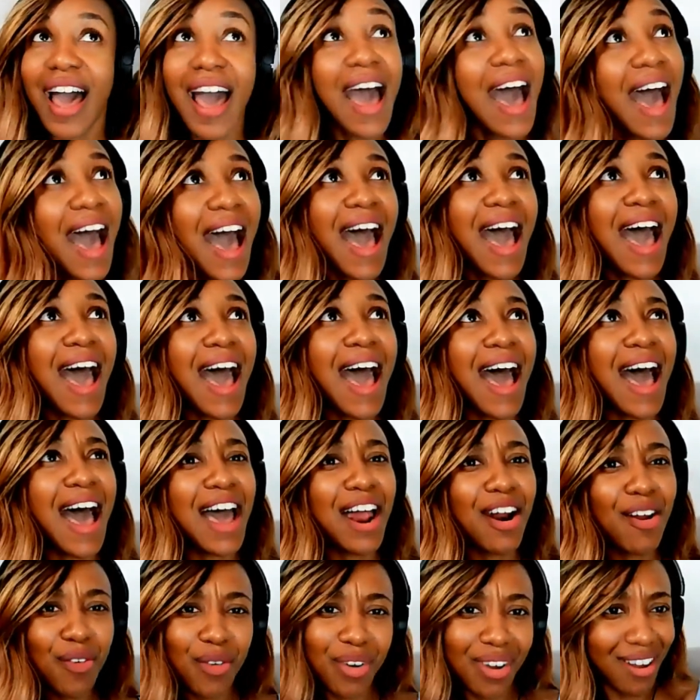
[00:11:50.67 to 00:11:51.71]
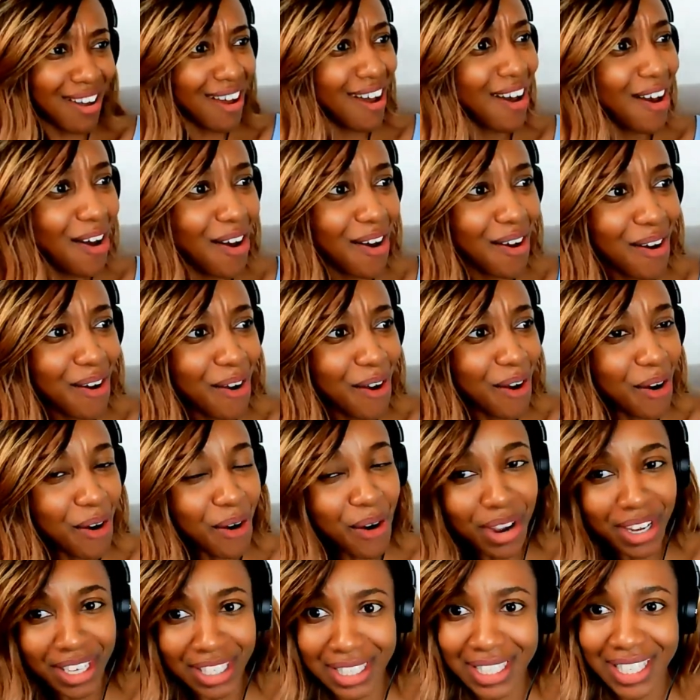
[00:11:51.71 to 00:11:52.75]
ah, I don't want,
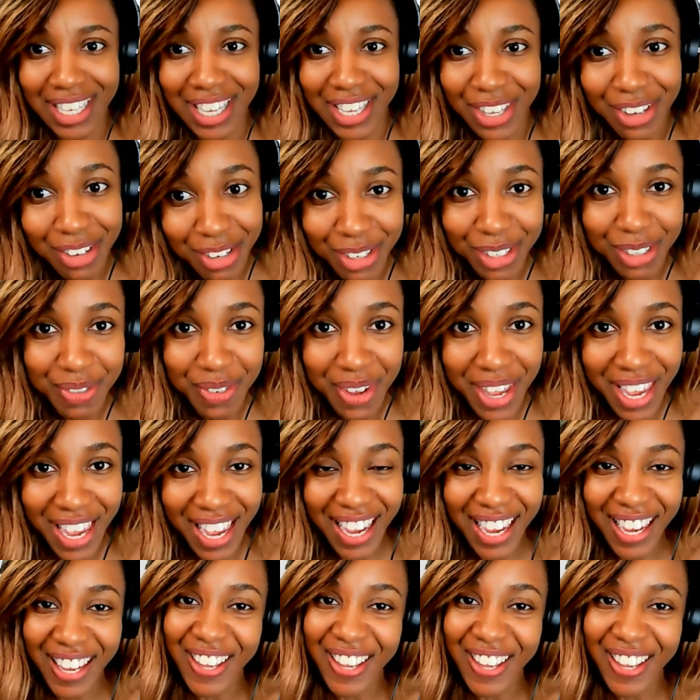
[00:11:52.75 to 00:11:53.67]
oh, excuse me.